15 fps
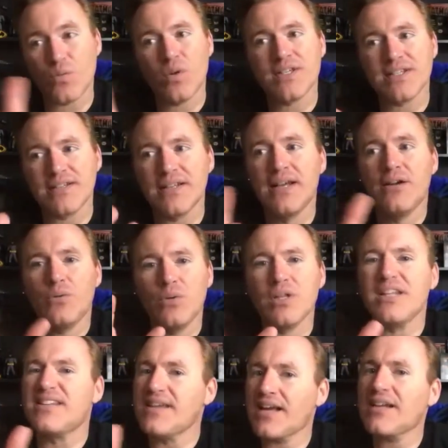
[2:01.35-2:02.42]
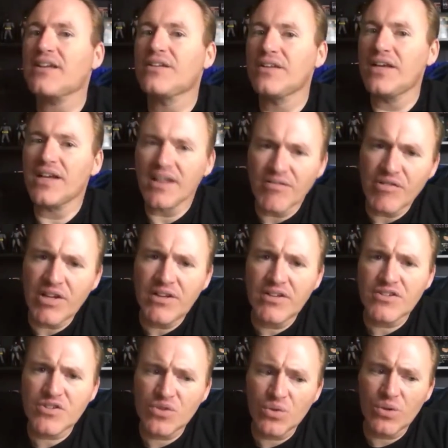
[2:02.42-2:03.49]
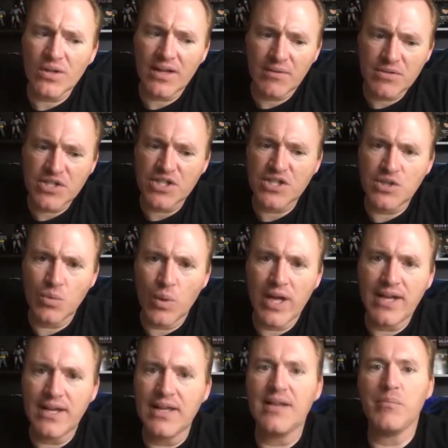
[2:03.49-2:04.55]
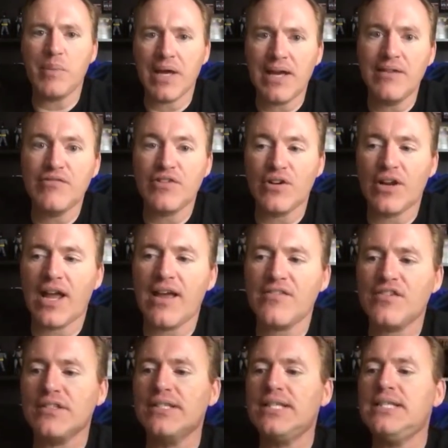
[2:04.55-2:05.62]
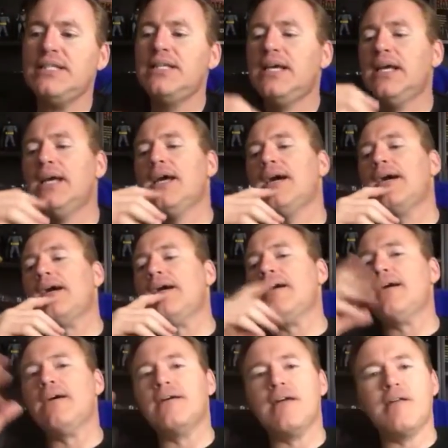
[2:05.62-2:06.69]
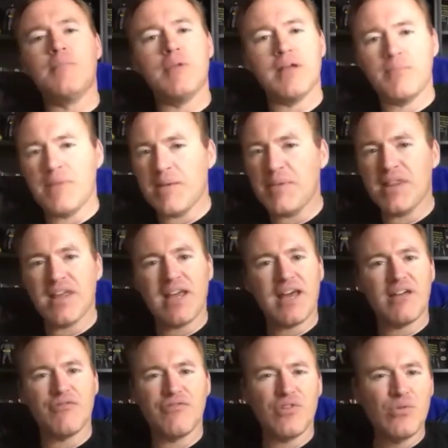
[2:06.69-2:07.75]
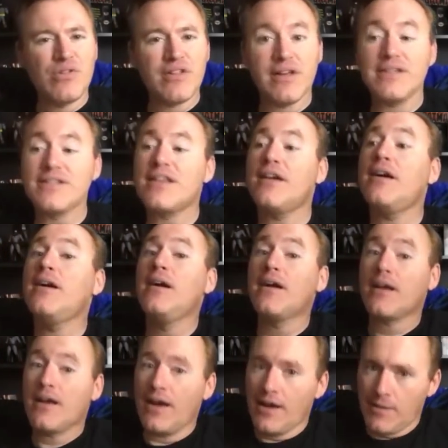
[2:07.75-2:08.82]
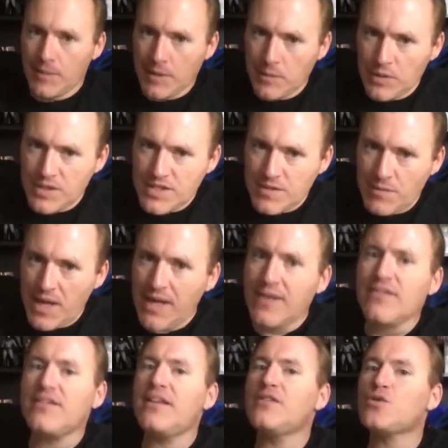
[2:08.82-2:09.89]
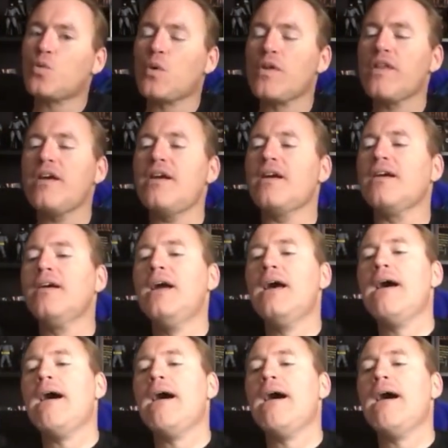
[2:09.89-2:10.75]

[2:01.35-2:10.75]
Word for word: it wasn't really technically a convenience store. Like, it was just you went in and paid for your gasoline. Uh, and, and maybe they had a few things there. Comic books and magazines were there.